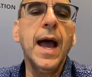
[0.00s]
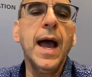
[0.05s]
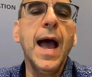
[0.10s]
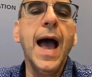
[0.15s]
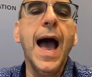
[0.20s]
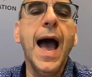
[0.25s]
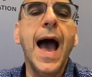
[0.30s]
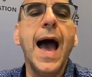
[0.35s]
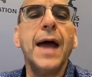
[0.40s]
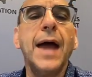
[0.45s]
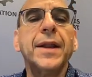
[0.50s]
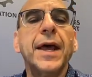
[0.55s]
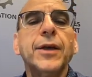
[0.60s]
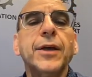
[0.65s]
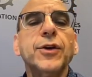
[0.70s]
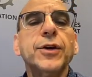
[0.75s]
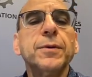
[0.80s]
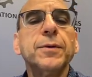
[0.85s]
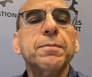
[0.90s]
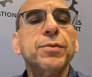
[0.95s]
And now you
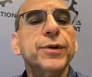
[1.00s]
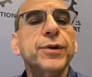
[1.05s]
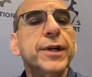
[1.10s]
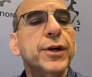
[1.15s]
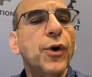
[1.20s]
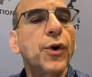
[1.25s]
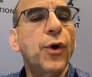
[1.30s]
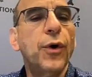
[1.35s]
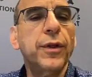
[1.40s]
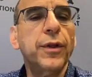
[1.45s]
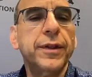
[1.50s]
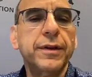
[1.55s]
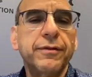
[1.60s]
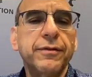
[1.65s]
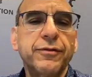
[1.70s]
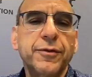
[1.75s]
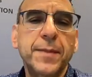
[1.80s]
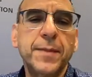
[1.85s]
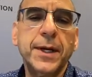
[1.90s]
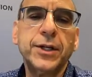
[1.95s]
can put in all the
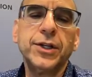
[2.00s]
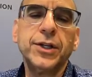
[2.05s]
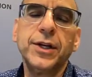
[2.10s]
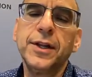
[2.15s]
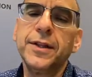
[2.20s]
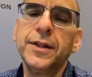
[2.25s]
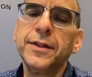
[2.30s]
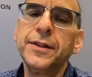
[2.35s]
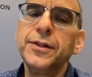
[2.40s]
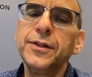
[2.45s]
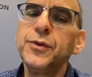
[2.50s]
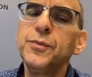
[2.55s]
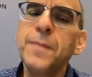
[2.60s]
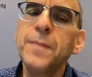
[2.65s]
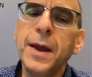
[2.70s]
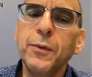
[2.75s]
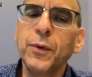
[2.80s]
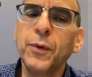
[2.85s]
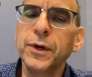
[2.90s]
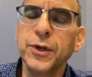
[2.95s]
information. And you might
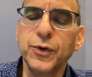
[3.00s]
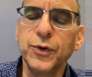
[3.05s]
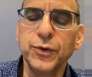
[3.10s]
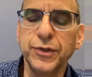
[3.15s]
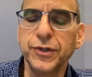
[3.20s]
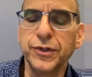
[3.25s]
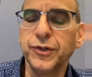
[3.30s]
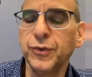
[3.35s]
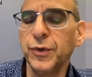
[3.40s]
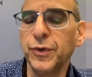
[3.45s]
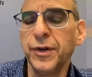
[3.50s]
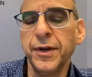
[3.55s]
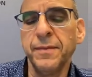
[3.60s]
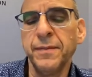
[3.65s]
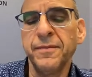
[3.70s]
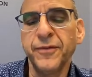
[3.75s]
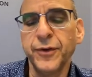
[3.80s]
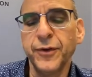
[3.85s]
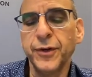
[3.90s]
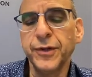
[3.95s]
want to use a pseudonym
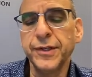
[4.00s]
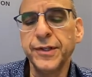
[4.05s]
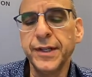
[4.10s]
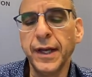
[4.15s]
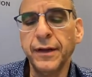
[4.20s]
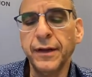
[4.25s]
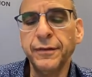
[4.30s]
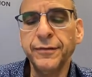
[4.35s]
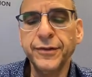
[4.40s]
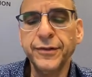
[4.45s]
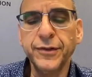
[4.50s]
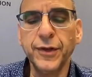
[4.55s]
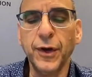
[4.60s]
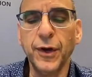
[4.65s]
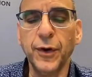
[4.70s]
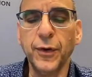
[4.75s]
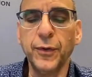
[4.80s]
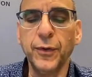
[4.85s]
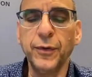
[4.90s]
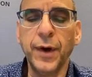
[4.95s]
for yourself.
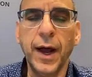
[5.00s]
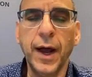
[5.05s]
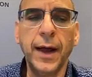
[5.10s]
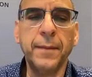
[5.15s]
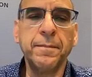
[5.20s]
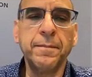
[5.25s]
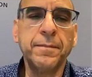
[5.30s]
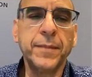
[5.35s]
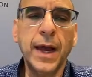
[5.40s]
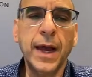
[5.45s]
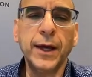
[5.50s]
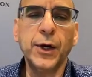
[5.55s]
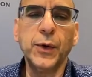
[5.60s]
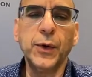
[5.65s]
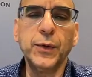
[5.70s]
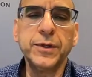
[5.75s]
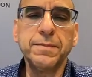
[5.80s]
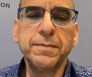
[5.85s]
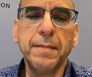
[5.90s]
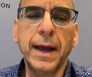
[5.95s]
So I go
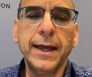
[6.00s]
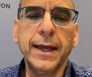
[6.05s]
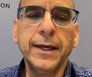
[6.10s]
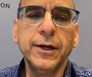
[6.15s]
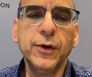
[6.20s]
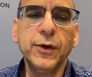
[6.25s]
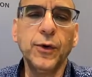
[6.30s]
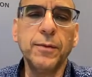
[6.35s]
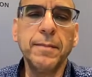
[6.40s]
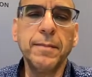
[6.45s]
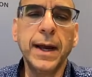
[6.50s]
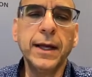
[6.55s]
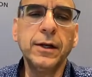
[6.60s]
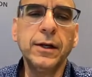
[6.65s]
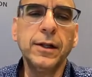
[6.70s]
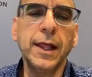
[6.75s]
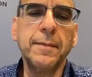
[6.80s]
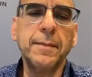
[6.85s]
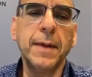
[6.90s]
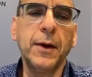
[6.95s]
as Mike or Michael.
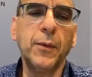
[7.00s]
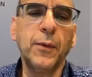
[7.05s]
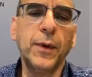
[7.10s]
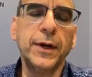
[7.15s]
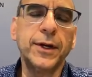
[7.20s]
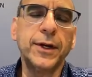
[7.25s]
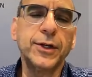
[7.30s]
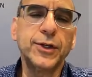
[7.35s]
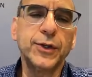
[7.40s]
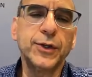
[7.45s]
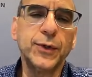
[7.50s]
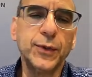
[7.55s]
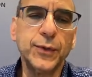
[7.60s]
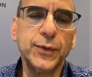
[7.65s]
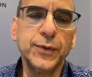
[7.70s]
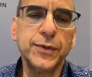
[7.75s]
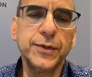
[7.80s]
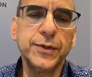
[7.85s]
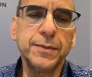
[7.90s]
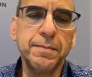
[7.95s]
I might want to
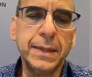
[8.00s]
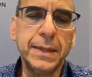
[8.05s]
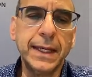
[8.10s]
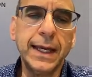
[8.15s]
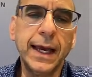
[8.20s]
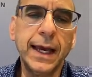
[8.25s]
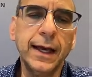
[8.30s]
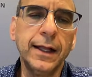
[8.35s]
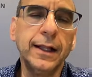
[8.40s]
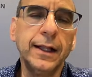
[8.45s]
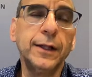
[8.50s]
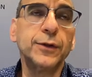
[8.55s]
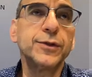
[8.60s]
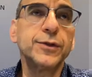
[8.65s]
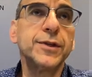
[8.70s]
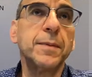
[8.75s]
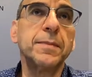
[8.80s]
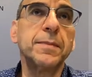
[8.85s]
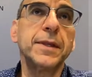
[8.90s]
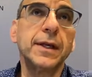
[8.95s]
choose Miguel or
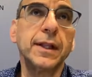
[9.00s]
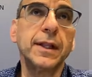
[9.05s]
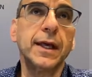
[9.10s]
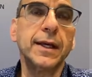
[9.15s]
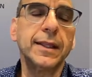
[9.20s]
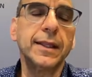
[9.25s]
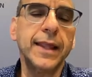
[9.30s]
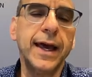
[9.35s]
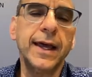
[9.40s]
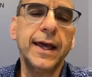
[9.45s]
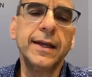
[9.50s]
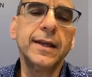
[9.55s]
something like that.